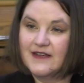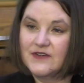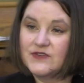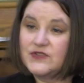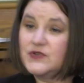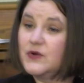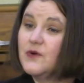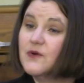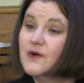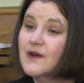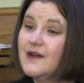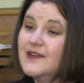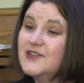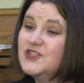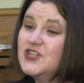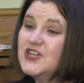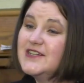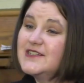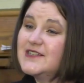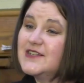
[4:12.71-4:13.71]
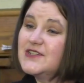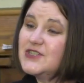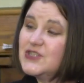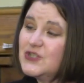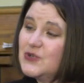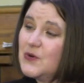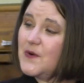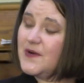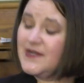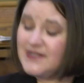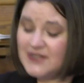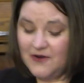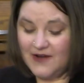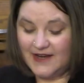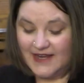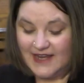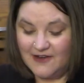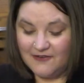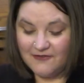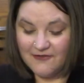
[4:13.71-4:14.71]
So Jesus' stories are a
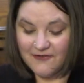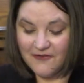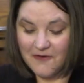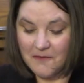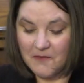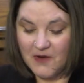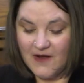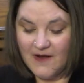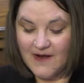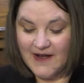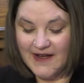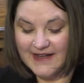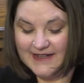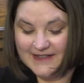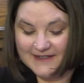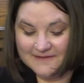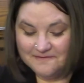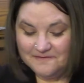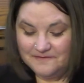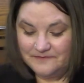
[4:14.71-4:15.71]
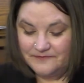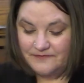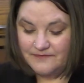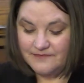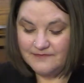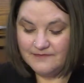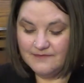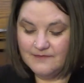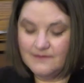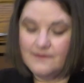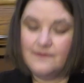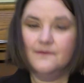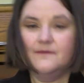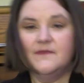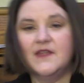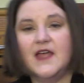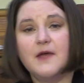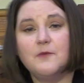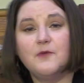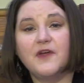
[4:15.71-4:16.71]
gift from God.
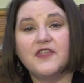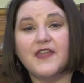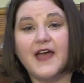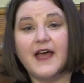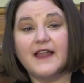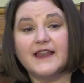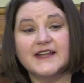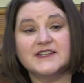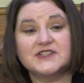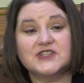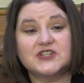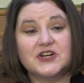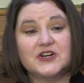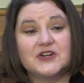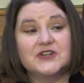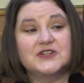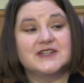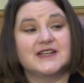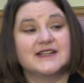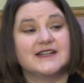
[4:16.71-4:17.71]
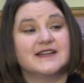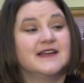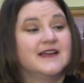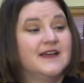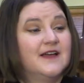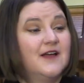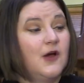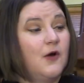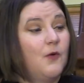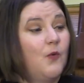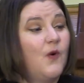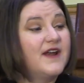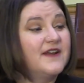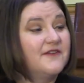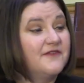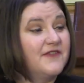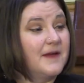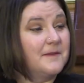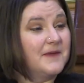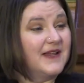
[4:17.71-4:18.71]
And with that, let's turn to one
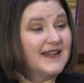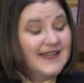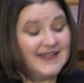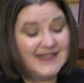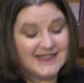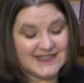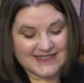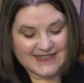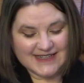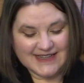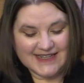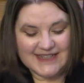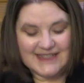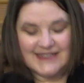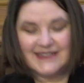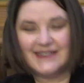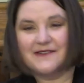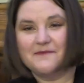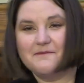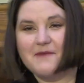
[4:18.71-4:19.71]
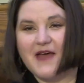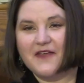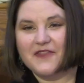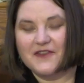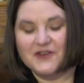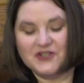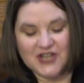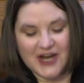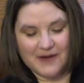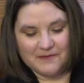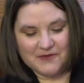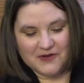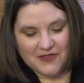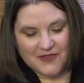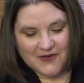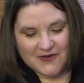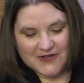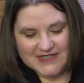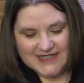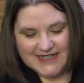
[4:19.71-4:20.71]
of them, at least in this Matthew chapter
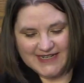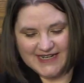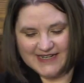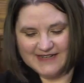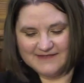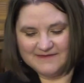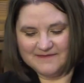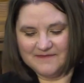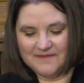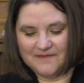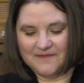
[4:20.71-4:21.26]
13.